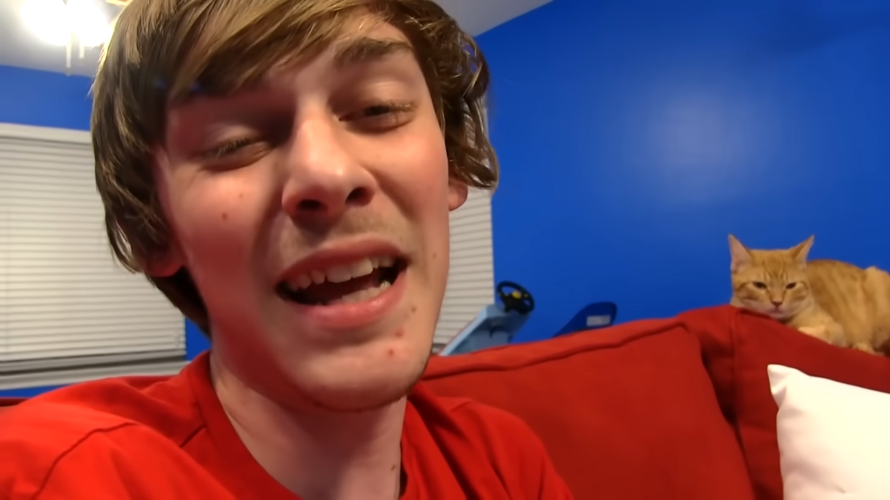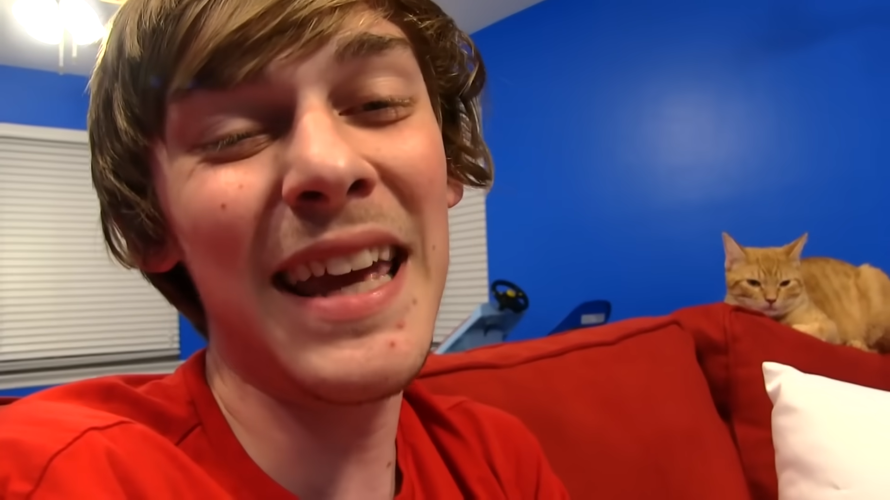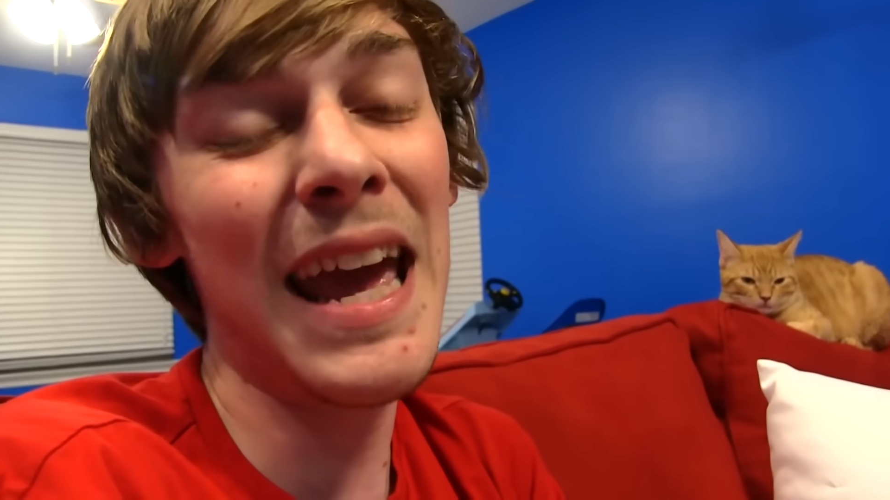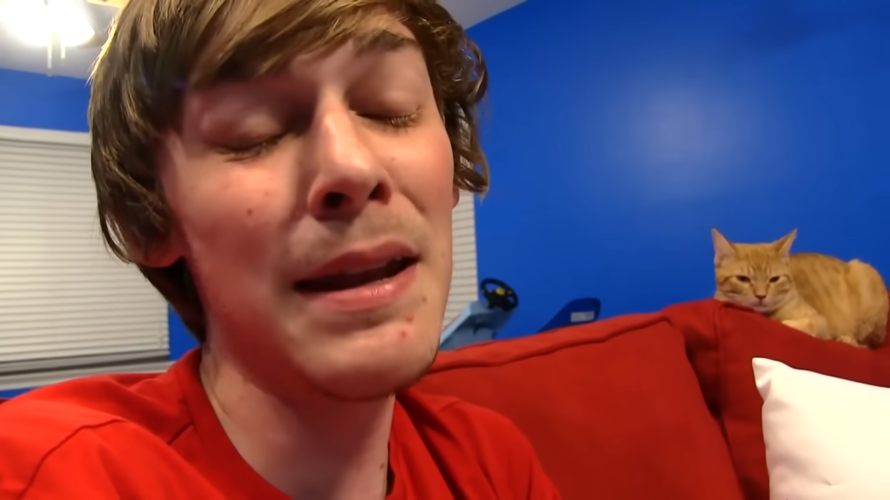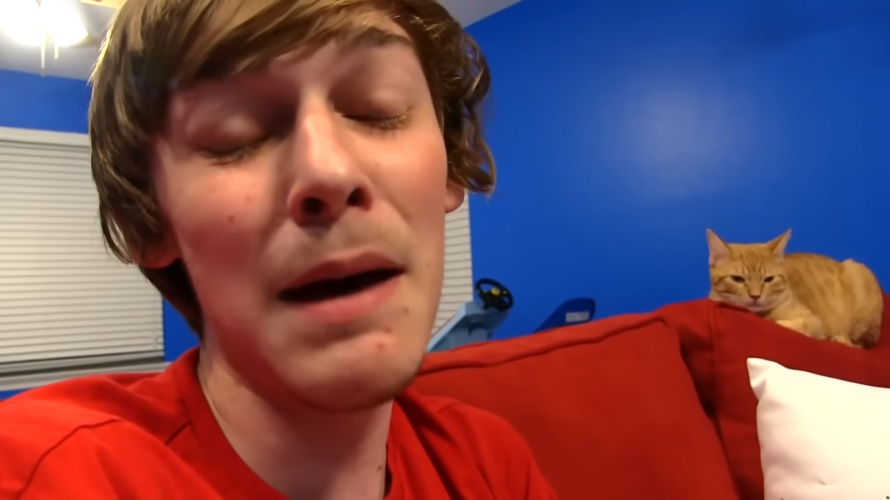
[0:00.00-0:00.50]
and
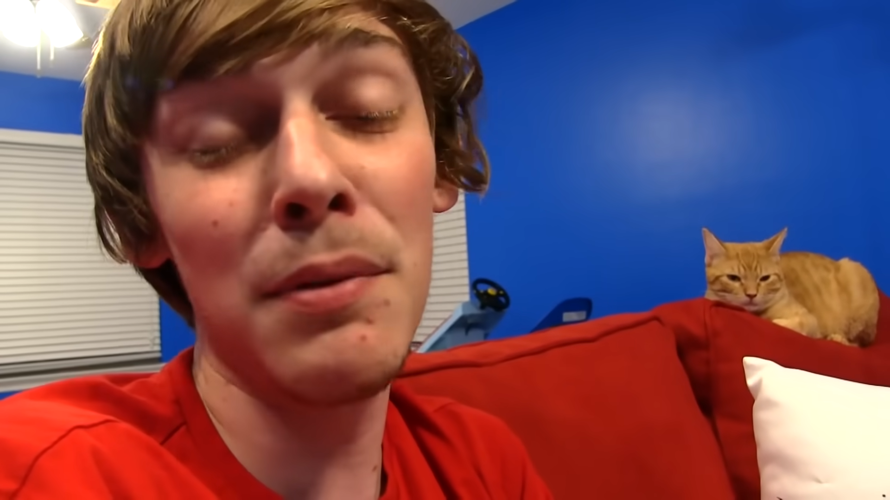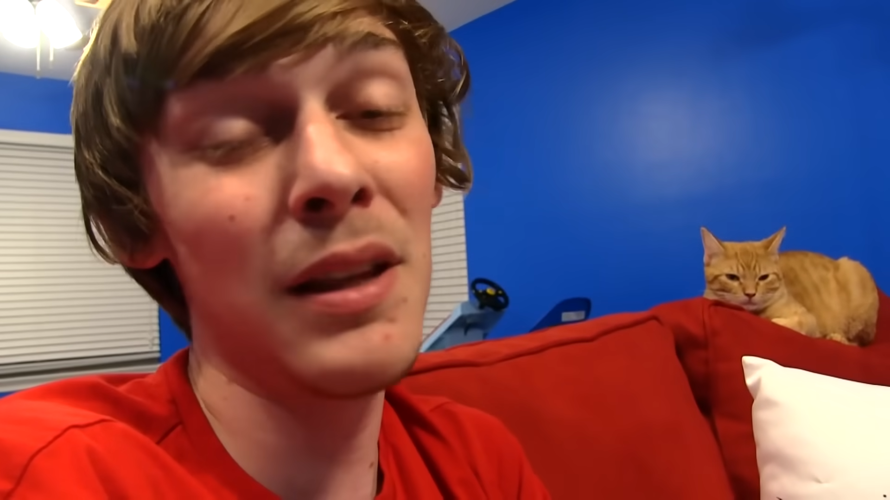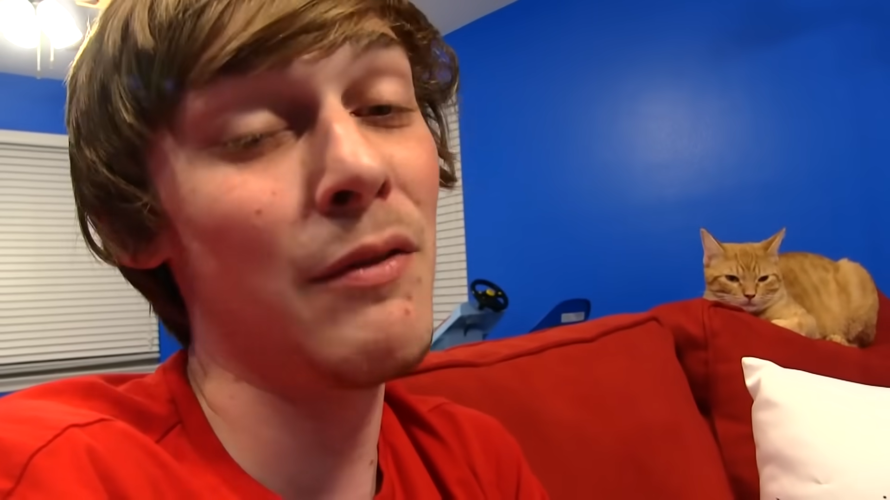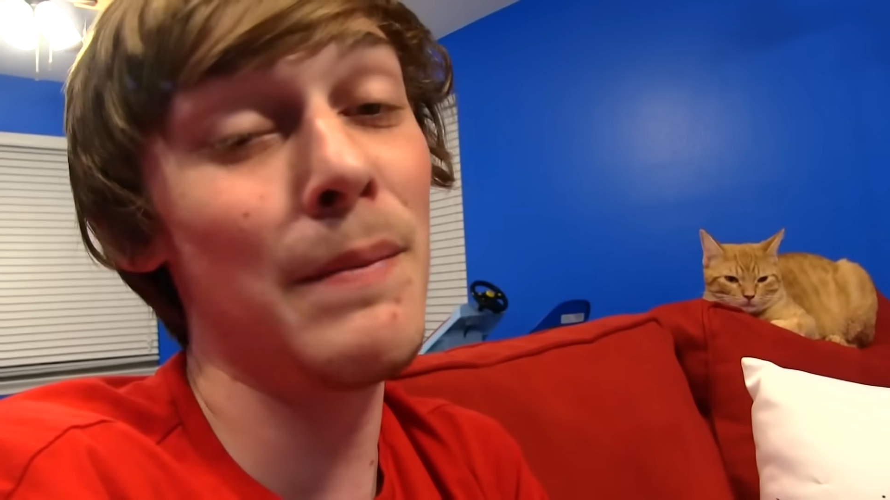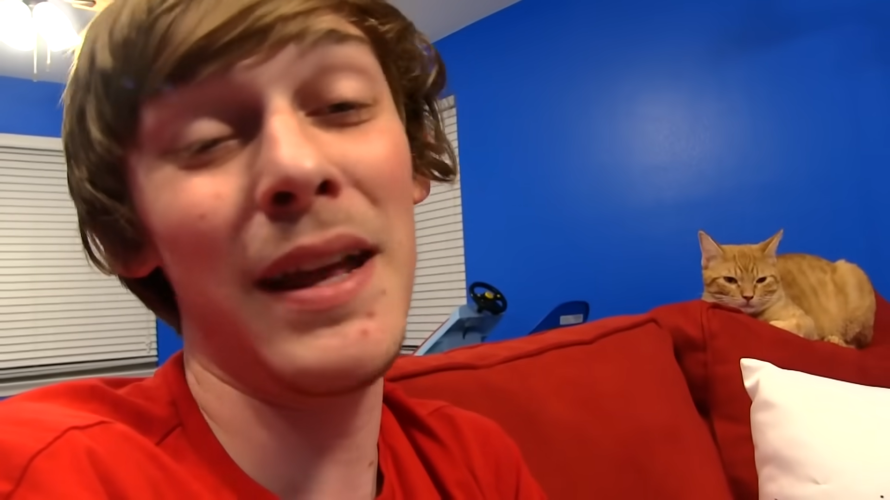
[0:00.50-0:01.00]
I cannot
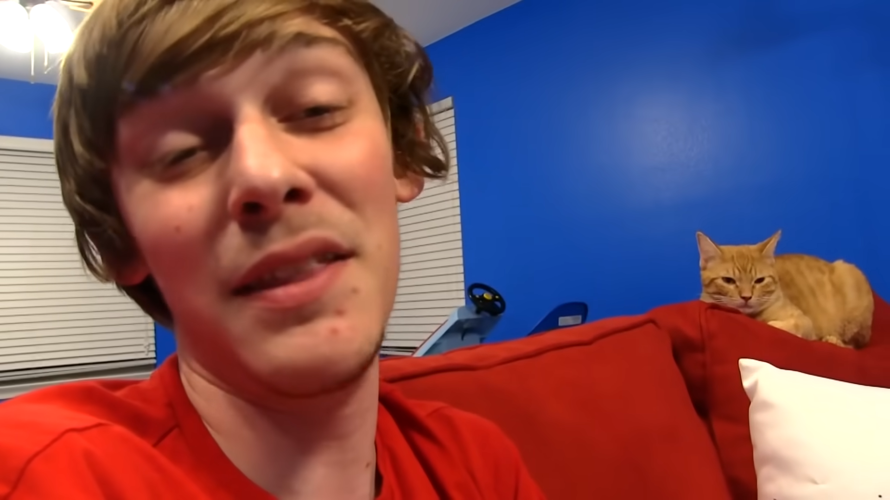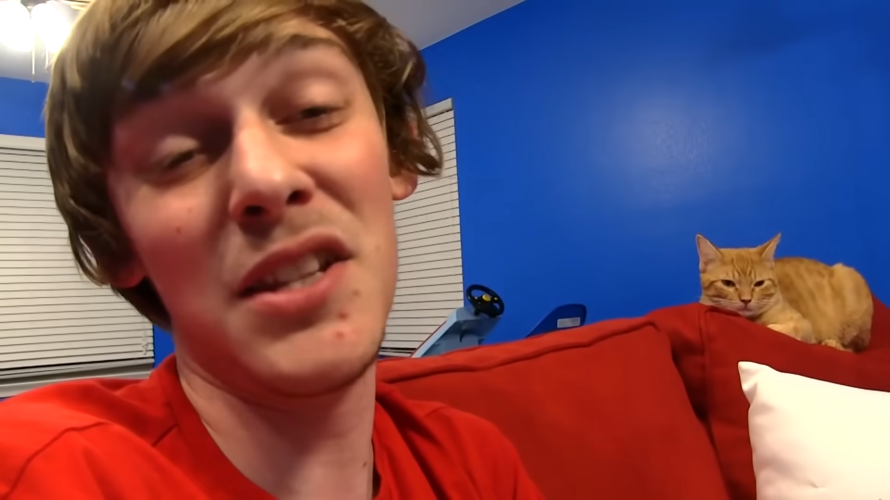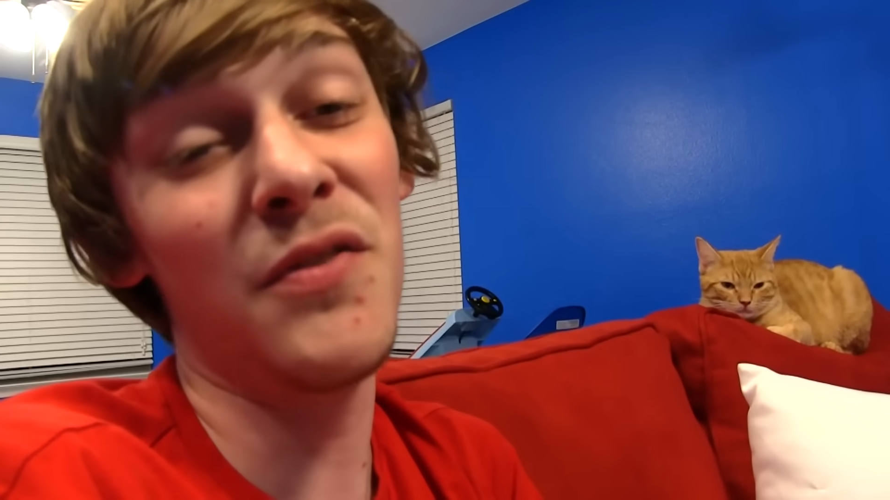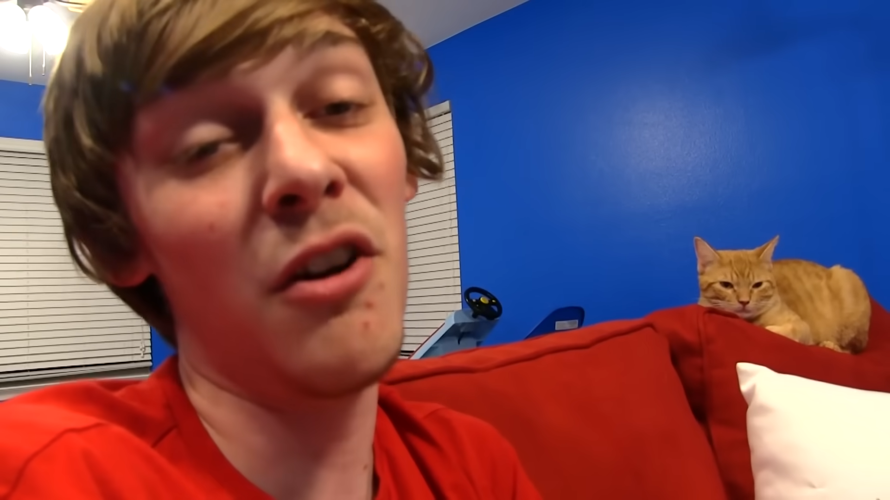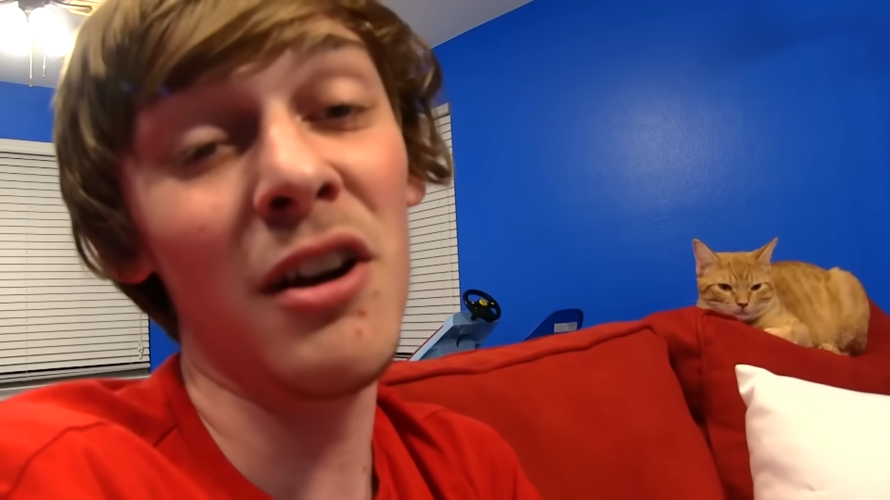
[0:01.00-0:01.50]
believe we made it
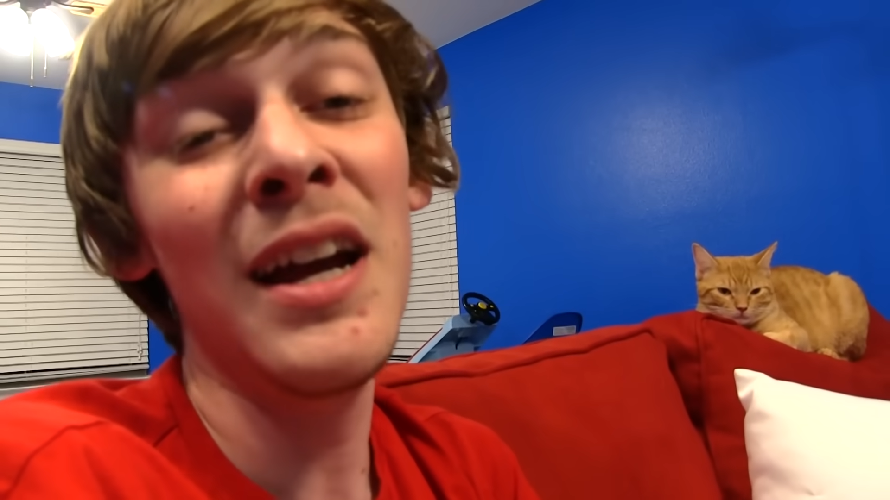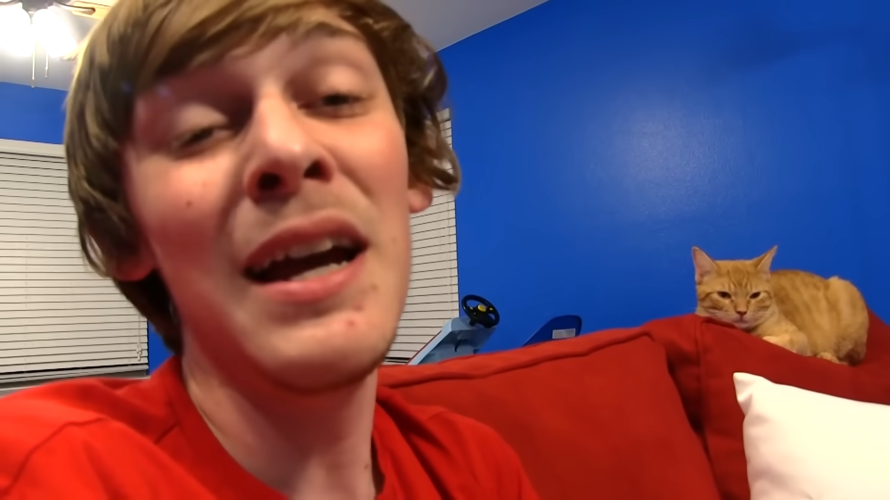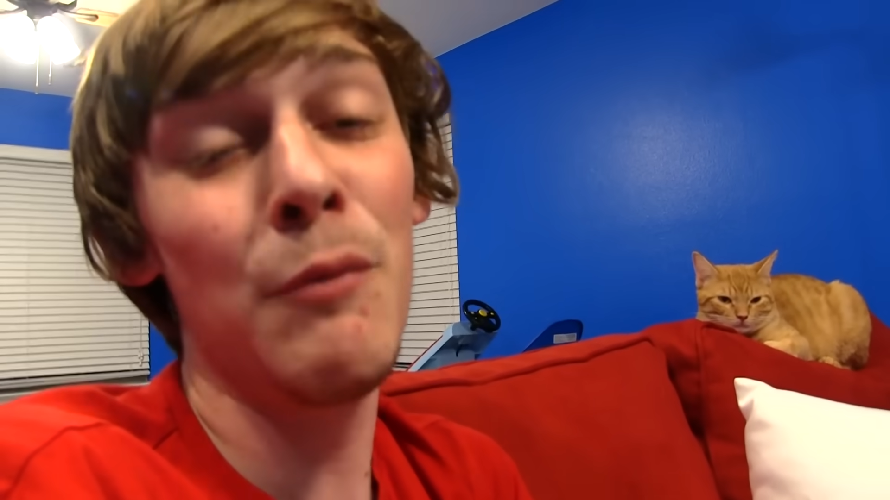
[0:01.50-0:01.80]
this far.